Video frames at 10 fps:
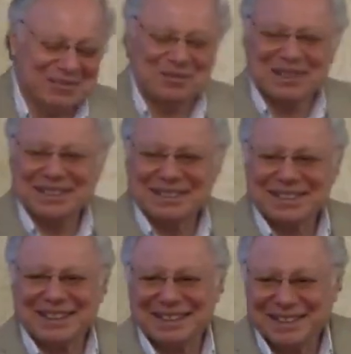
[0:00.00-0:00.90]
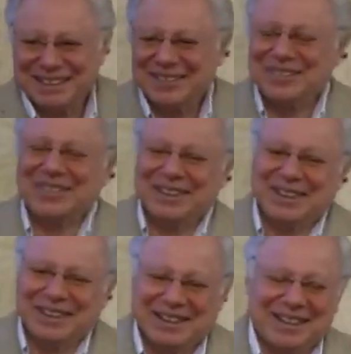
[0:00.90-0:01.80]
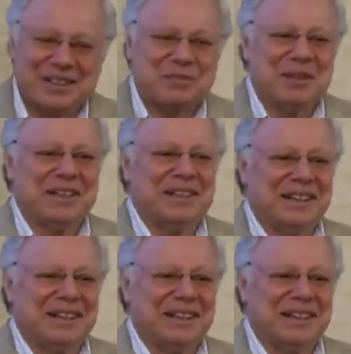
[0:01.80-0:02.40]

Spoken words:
But it's been